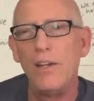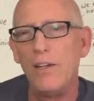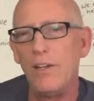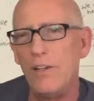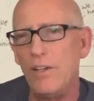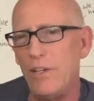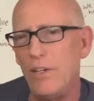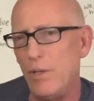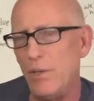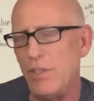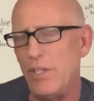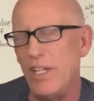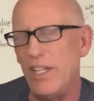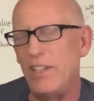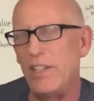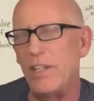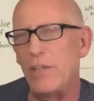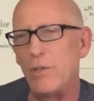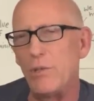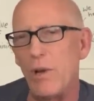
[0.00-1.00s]
Do you think
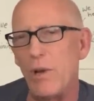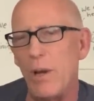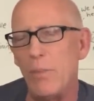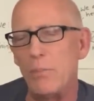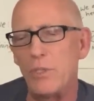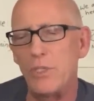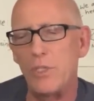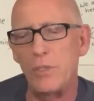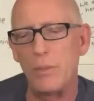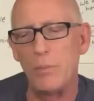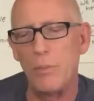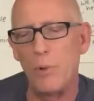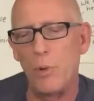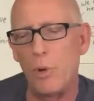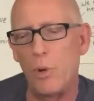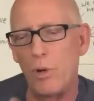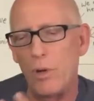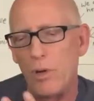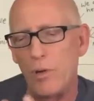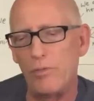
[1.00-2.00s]
that Trump's
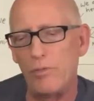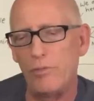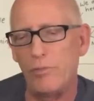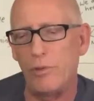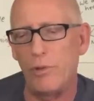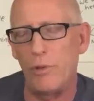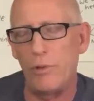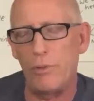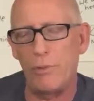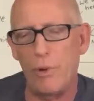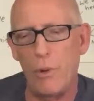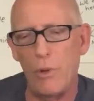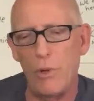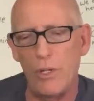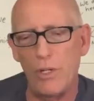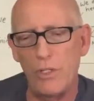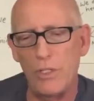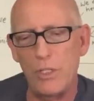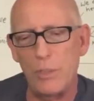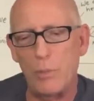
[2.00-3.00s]
more full
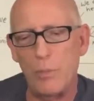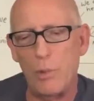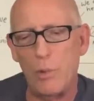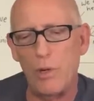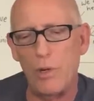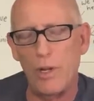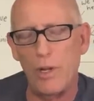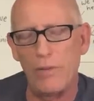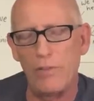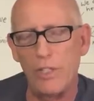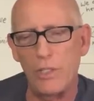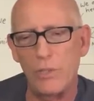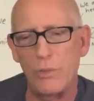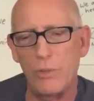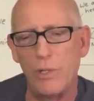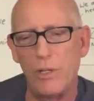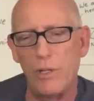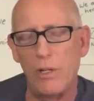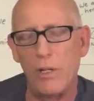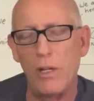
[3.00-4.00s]
throated support of
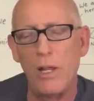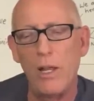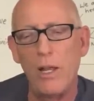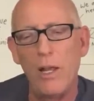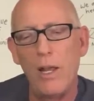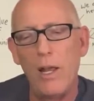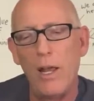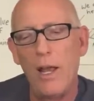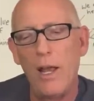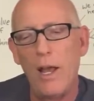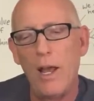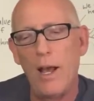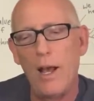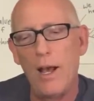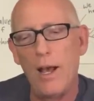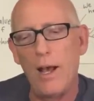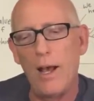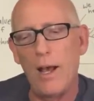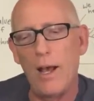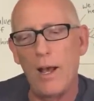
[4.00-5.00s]
Israel
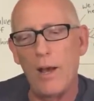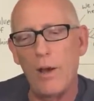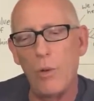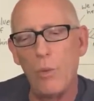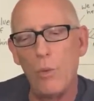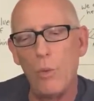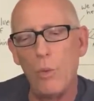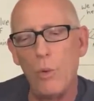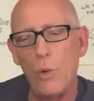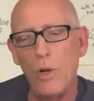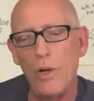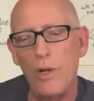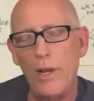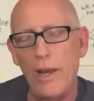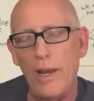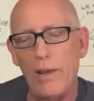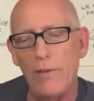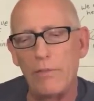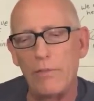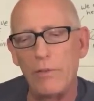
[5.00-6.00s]
uh, would
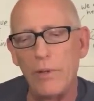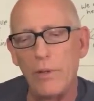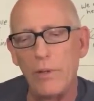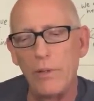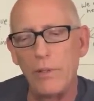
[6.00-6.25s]
have